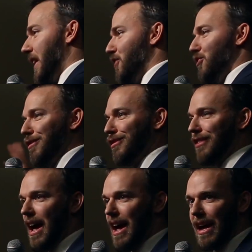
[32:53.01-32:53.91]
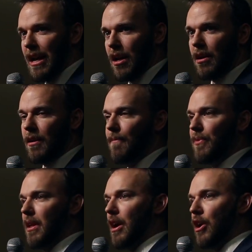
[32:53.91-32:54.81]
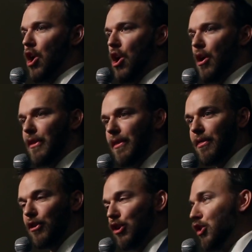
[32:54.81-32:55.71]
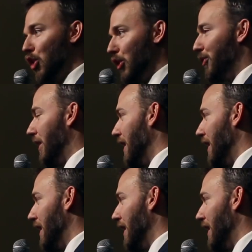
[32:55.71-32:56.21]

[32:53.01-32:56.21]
things you say and all the good